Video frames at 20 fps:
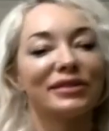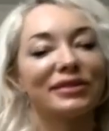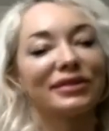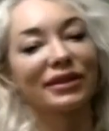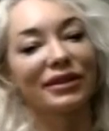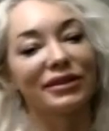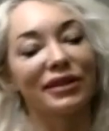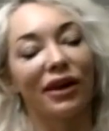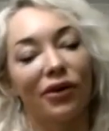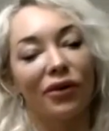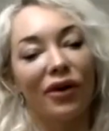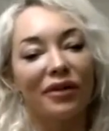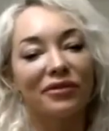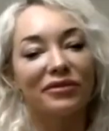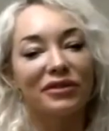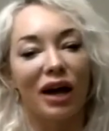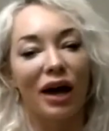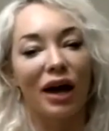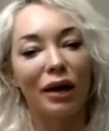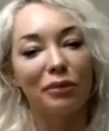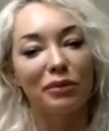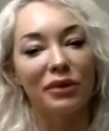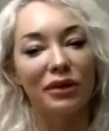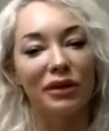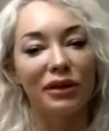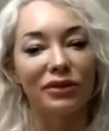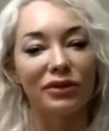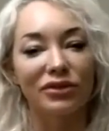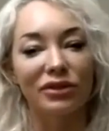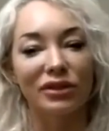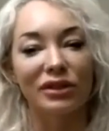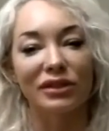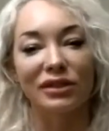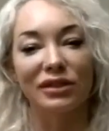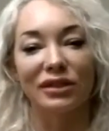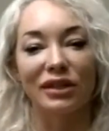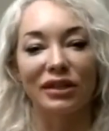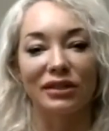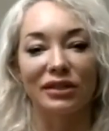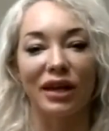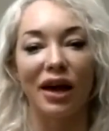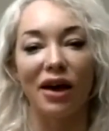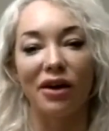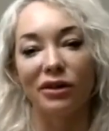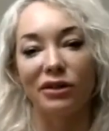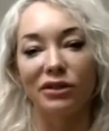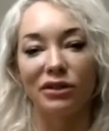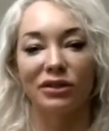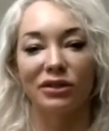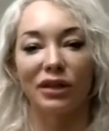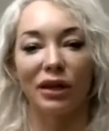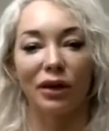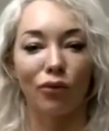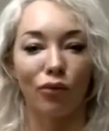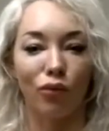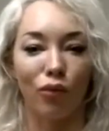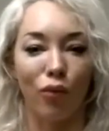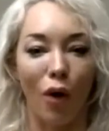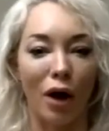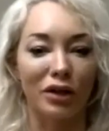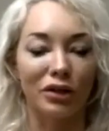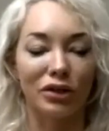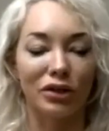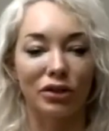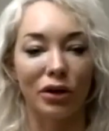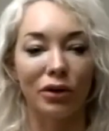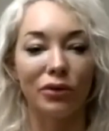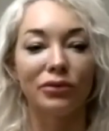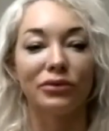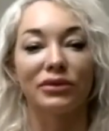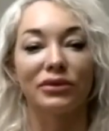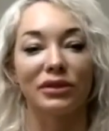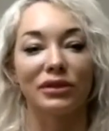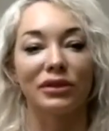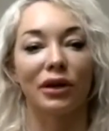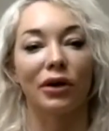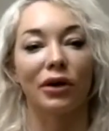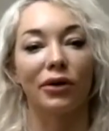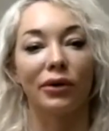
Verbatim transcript: I have time to usually sit down and just like watch shows. So